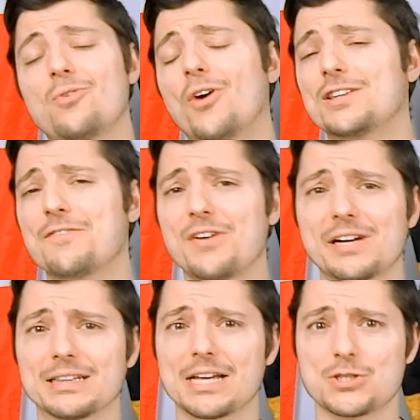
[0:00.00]
or at the
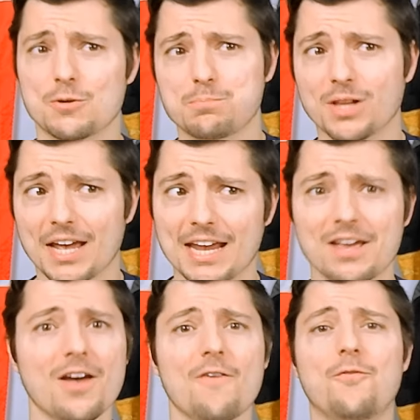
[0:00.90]
very least, you're
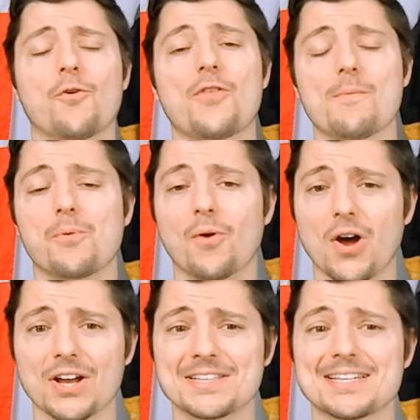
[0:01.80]
playing for the
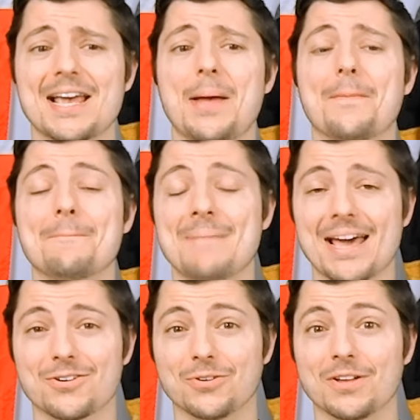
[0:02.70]
bronze
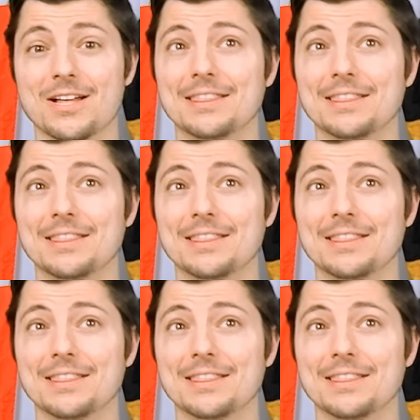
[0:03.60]
medal.